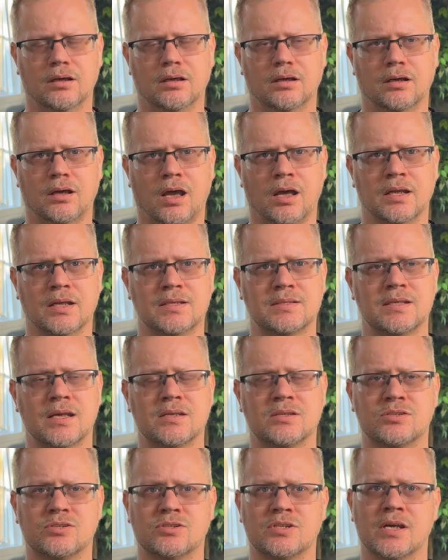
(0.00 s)
And he
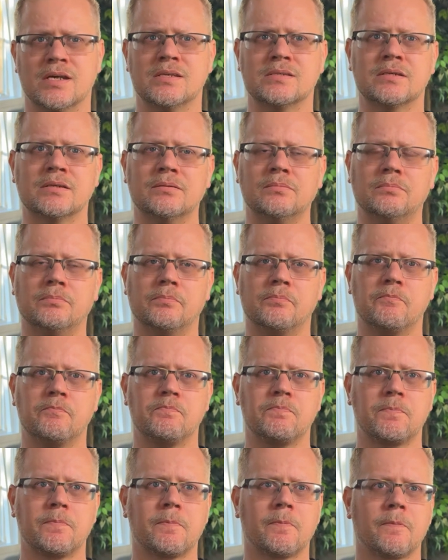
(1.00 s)
says, Jason,
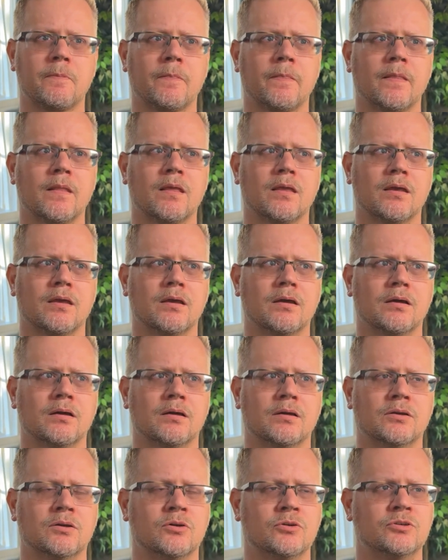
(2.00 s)

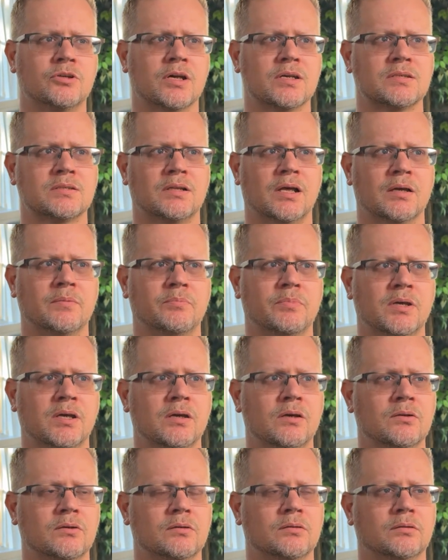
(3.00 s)
you're just like
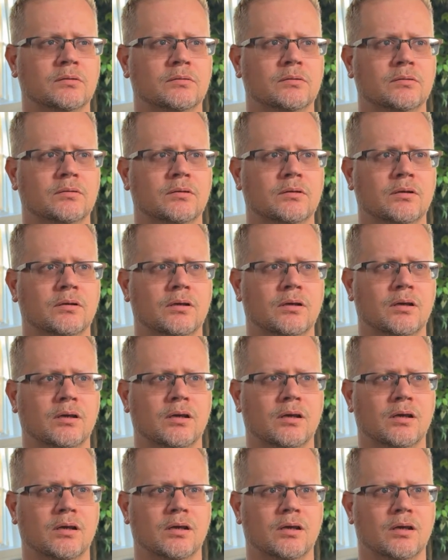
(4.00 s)
Peter.
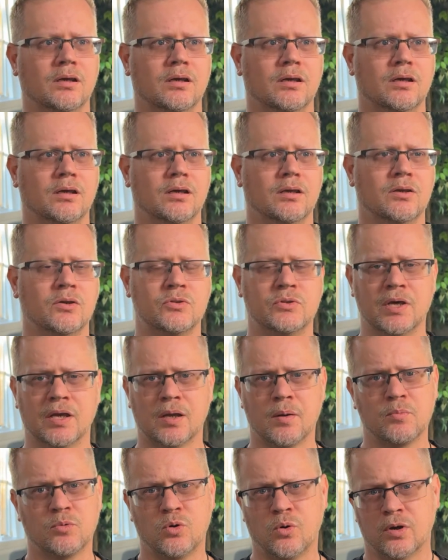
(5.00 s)
You think
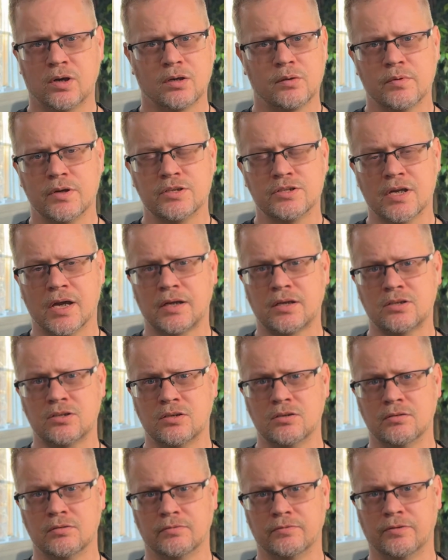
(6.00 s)
I'm going to reject
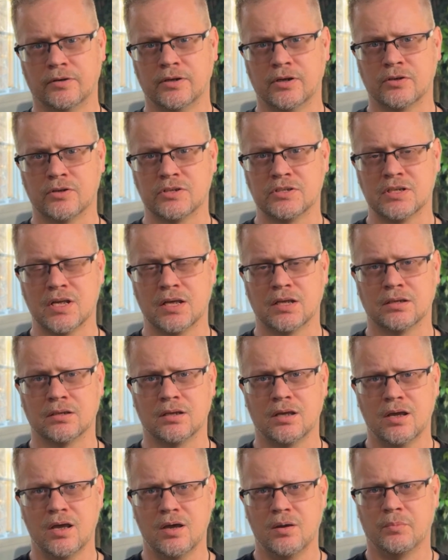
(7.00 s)
you for your sin,
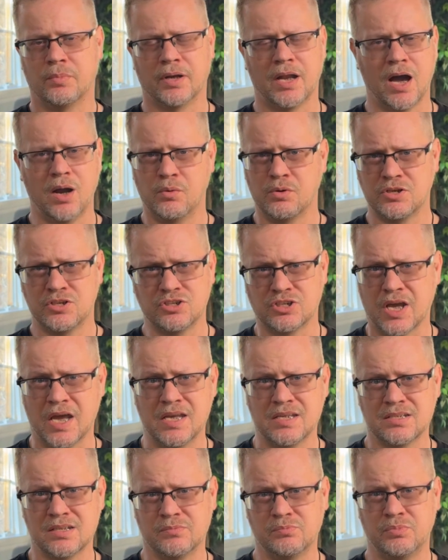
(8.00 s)
but I was
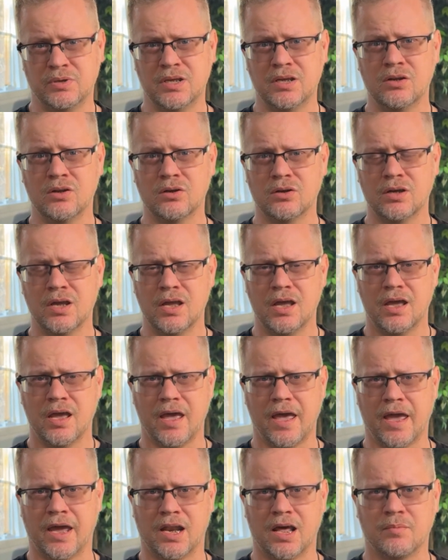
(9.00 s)
chasing Peter,
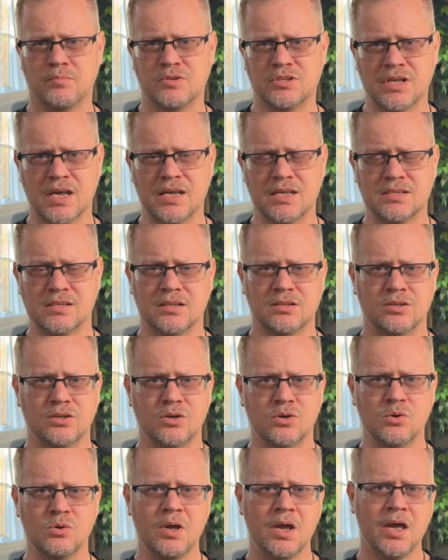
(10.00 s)
and I'm chasing
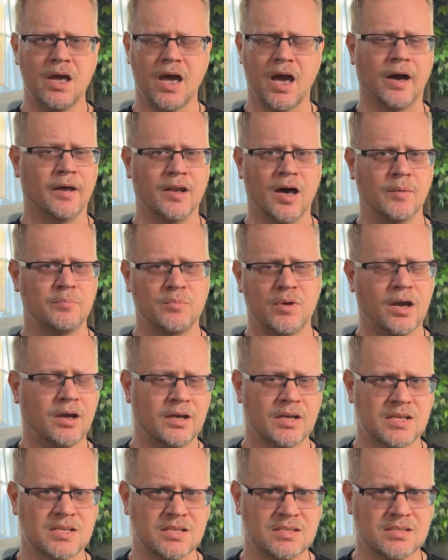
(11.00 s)
you, and I'm not
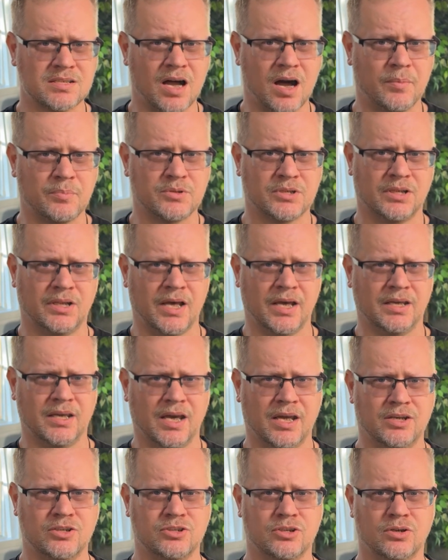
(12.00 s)
going to stop till I
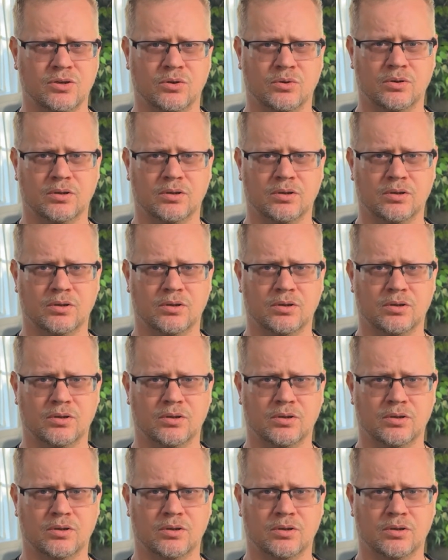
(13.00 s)
catch you.